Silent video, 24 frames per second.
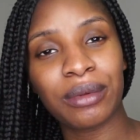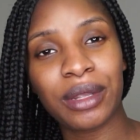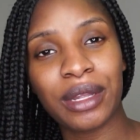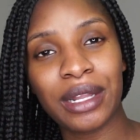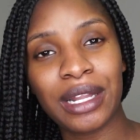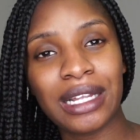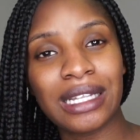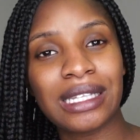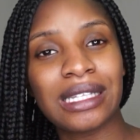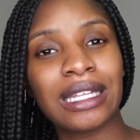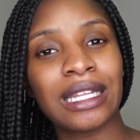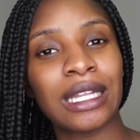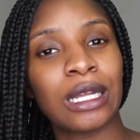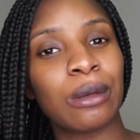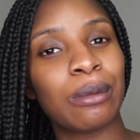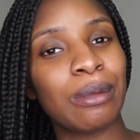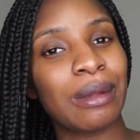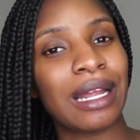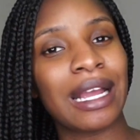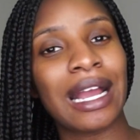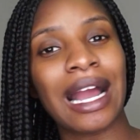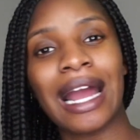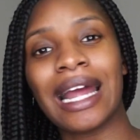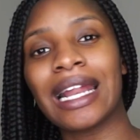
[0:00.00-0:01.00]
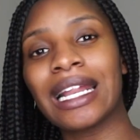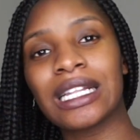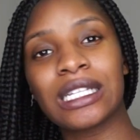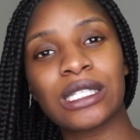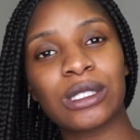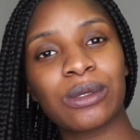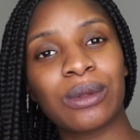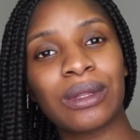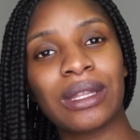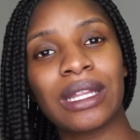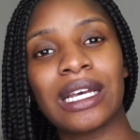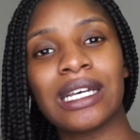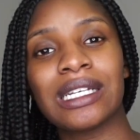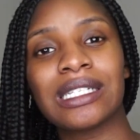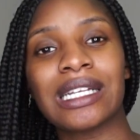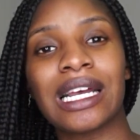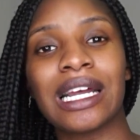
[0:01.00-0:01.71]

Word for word: you need a little bit of guidance with this.